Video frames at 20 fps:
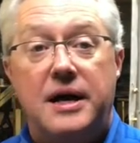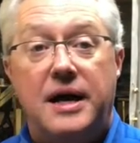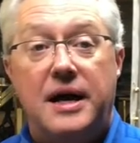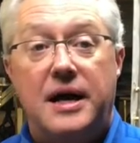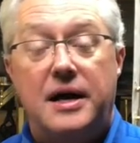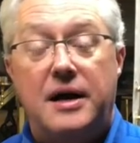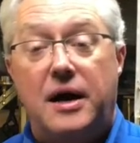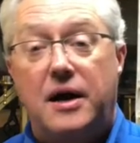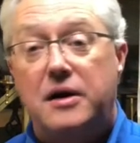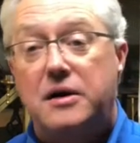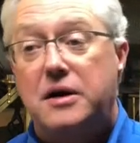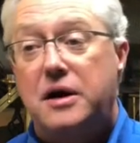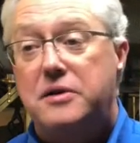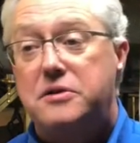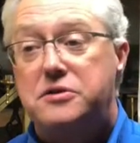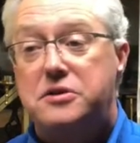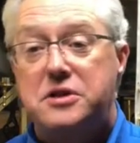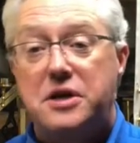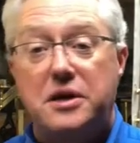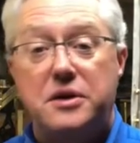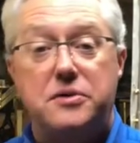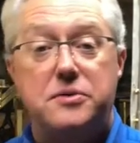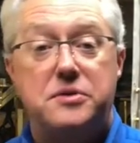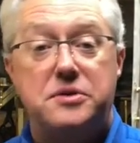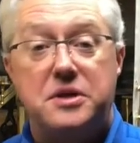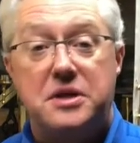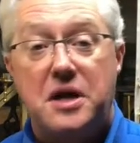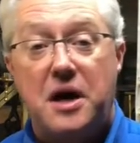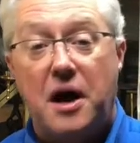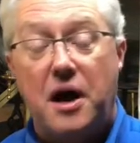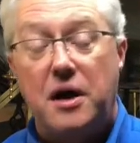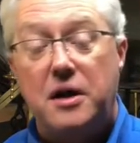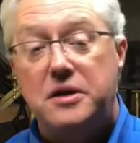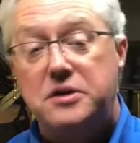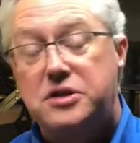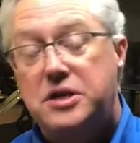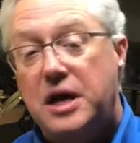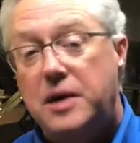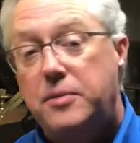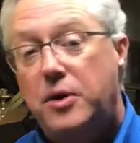And our other son, who is in
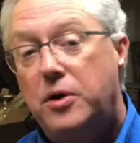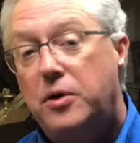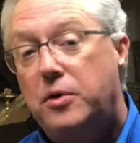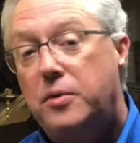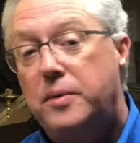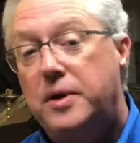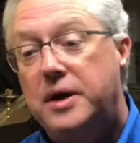college, came home.